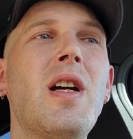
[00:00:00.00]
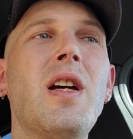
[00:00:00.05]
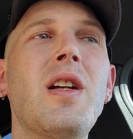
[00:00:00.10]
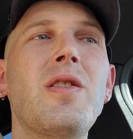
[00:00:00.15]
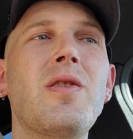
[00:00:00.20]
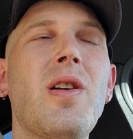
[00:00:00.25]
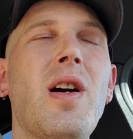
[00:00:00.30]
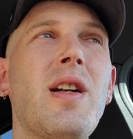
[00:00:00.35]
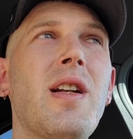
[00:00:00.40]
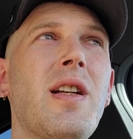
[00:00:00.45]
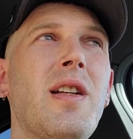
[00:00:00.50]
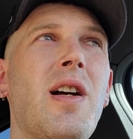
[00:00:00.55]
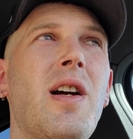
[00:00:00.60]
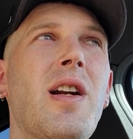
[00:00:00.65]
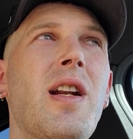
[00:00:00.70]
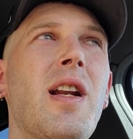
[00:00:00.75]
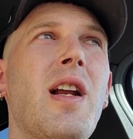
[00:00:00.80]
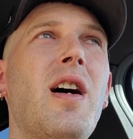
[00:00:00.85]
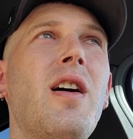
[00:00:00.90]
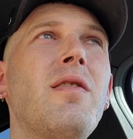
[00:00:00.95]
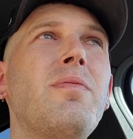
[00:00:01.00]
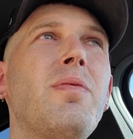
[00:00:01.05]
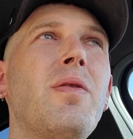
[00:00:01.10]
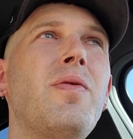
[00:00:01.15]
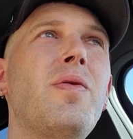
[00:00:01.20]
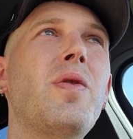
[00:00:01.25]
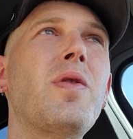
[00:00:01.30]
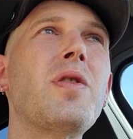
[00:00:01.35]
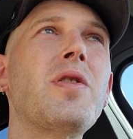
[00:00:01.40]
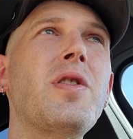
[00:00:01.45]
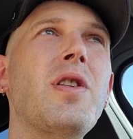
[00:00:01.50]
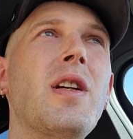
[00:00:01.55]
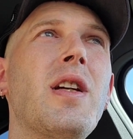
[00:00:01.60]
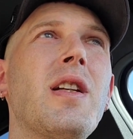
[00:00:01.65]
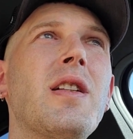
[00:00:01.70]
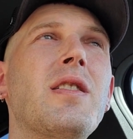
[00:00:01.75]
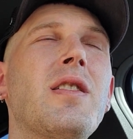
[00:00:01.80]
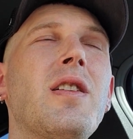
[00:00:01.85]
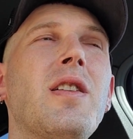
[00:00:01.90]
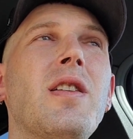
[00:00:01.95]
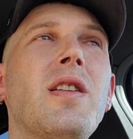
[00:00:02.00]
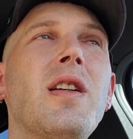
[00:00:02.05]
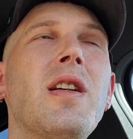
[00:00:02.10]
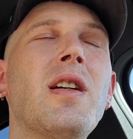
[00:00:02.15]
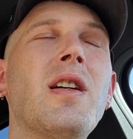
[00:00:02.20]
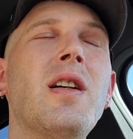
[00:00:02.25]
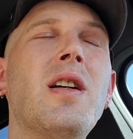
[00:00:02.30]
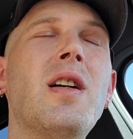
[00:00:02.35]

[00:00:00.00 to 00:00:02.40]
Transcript: trying to turn it off before she gets to the